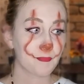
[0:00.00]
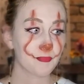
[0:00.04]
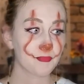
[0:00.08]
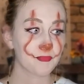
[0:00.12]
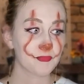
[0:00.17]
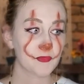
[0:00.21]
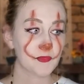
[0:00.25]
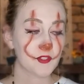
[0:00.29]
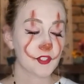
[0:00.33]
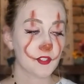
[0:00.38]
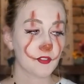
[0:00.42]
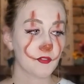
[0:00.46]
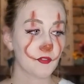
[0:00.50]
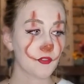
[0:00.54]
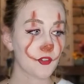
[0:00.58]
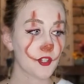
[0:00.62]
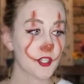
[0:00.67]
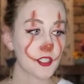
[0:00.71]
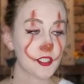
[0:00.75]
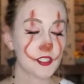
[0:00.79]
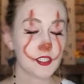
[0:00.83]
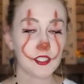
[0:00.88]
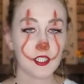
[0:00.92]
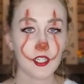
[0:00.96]
So
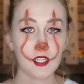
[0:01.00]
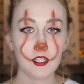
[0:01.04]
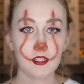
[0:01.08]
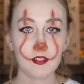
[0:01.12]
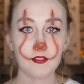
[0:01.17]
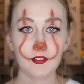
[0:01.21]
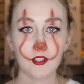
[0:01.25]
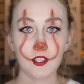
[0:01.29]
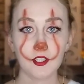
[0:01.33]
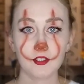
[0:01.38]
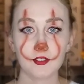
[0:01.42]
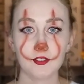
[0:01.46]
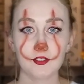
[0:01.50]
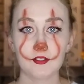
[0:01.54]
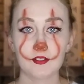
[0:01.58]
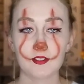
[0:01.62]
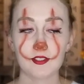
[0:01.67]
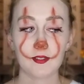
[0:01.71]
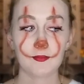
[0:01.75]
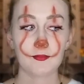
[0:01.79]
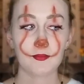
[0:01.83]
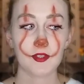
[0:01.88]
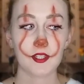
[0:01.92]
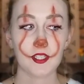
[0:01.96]
first off, I'll do
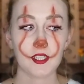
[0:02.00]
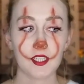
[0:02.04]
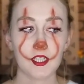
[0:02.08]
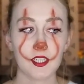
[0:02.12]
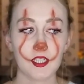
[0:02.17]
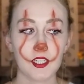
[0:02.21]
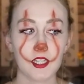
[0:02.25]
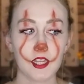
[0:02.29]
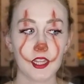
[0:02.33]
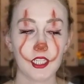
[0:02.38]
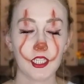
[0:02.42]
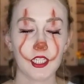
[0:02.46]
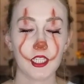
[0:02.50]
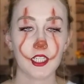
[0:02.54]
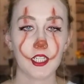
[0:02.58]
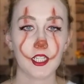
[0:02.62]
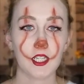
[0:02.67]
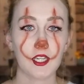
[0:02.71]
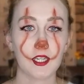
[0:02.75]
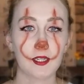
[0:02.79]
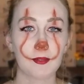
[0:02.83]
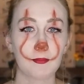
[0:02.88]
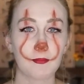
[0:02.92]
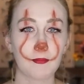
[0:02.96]
something that
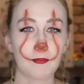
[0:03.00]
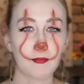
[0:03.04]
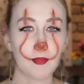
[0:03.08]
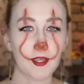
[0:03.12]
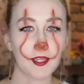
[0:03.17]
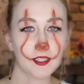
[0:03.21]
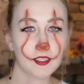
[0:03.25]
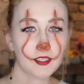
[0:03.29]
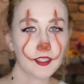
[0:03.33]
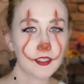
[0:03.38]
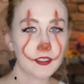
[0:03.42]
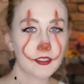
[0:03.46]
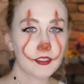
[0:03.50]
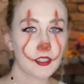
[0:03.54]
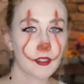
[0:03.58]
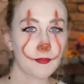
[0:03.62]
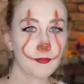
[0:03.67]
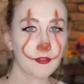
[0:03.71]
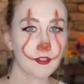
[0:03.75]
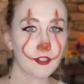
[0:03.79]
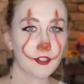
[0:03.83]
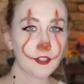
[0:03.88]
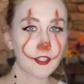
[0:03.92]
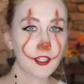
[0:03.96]
I might end up
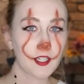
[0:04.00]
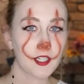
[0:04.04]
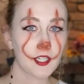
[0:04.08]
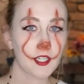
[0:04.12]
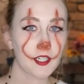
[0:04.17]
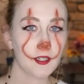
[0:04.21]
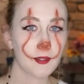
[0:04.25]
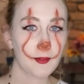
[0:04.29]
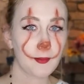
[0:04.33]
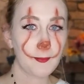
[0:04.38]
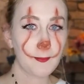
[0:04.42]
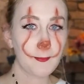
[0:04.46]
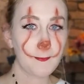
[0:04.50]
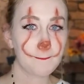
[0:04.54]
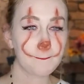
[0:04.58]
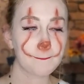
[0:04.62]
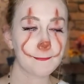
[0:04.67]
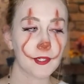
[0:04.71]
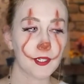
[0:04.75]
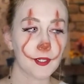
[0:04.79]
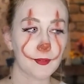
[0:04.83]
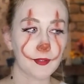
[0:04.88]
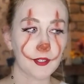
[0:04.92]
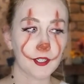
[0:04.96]
regretting,
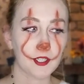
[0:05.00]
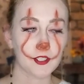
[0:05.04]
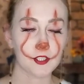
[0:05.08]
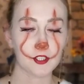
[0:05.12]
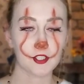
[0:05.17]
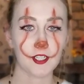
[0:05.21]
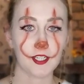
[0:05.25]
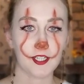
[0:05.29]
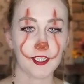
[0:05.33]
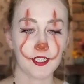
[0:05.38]
but I'm gonna try it